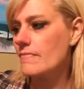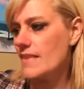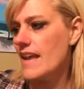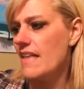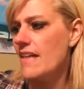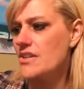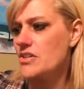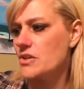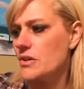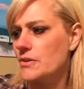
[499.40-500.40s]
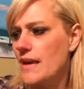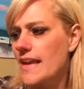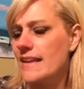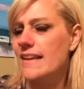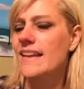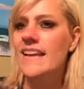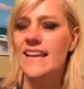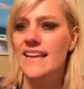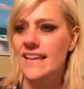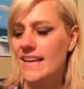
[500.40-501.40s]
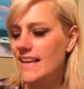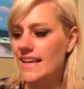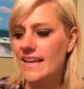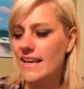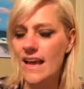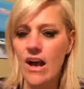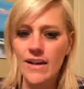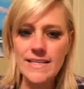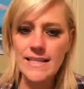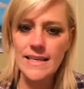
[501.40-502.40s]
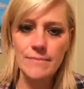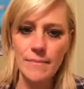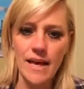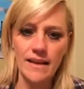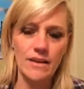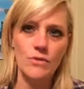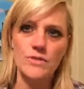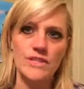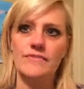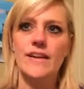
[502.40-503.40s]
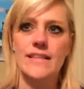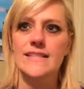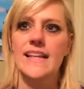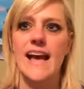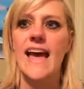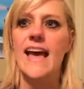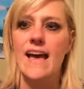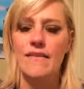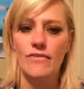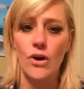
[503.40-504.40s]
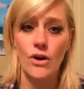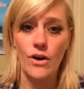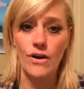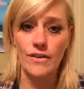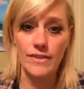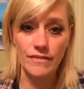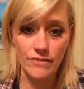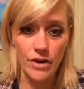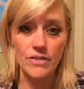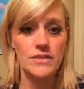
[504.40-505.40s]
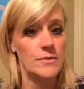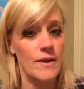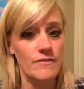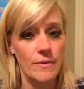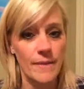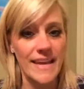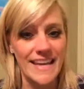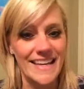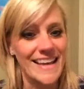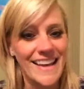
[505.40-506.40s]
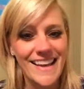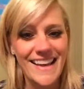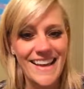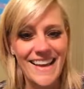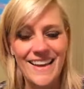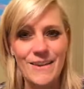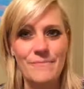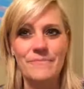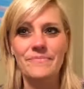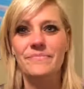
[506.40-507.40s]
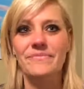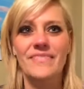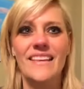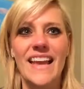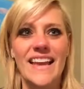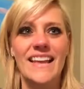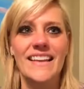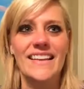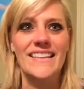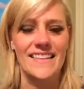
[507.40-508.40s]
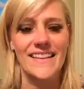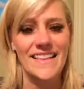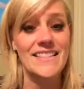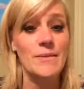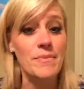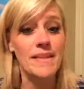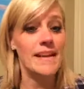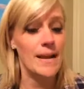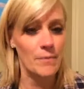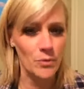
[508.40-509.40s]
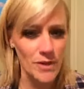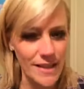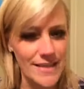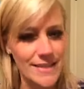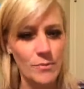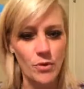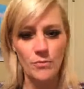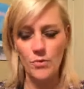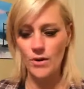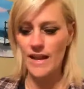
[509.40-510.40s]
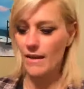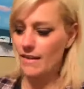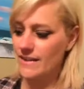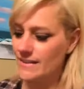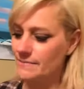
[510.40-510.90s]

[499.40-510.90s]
And that's true. And honestly, my closest friends that I have are the farthest away from me. And something that I'm realizing more and more now that